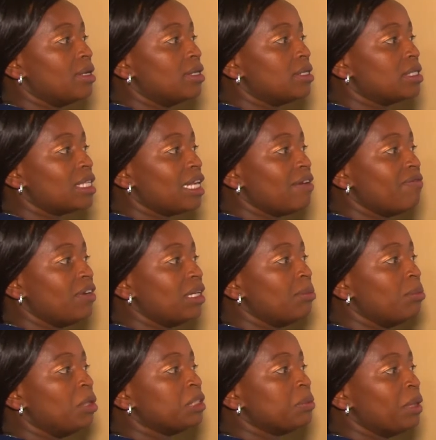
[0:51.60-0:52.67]

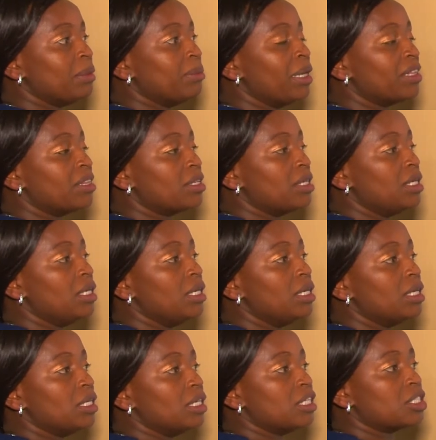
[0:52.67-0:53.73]
7 multiplied by 3
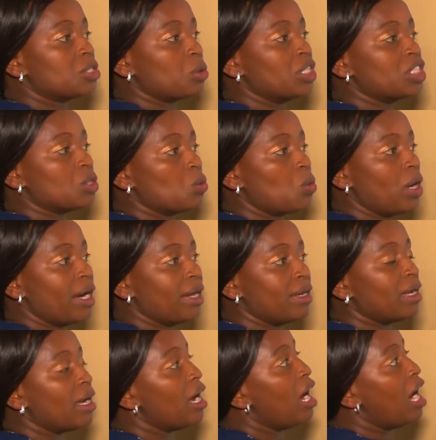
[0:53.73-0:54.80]
is 21.
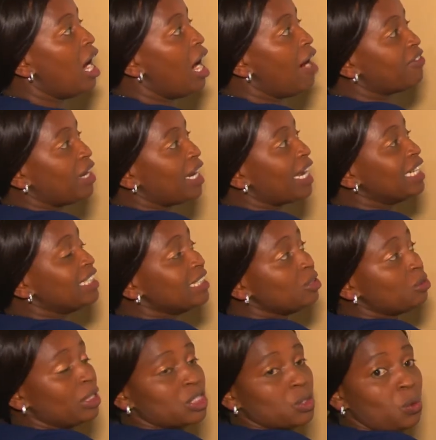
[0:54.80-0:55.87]
After getting
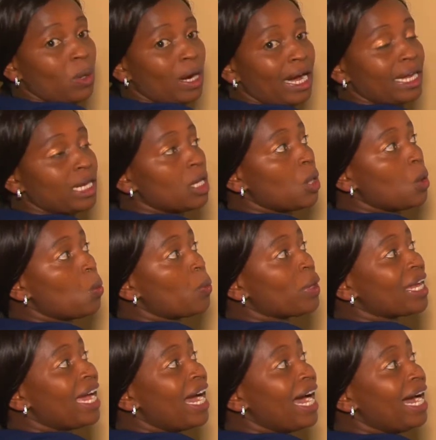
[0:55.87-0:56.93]
21,
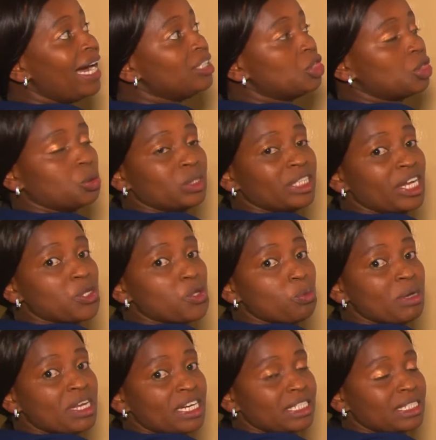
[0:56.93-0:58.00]
we add to the
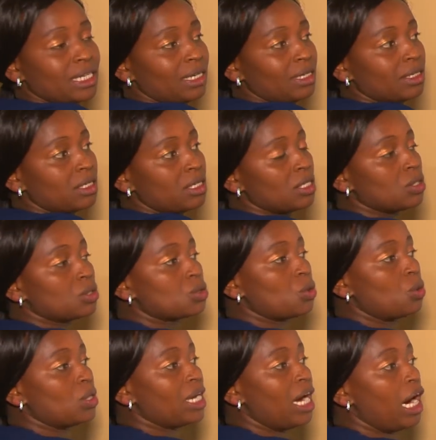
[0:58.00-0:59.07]
numerator.
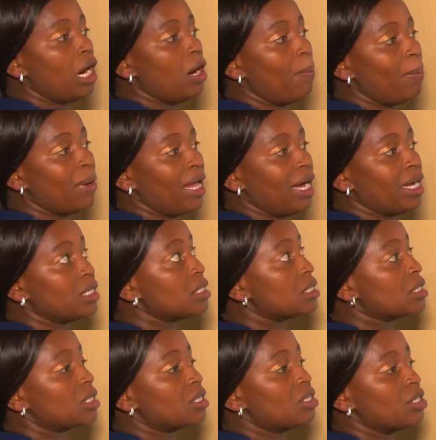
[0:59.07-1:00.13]
So now
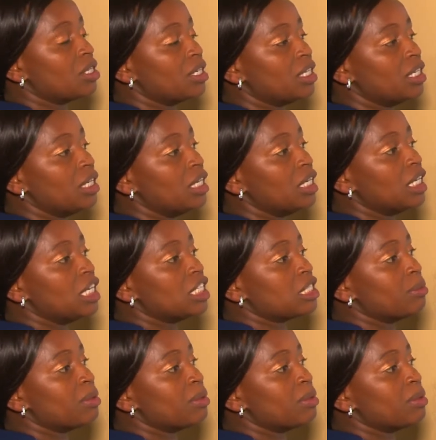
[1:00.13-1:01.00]
plus 3, it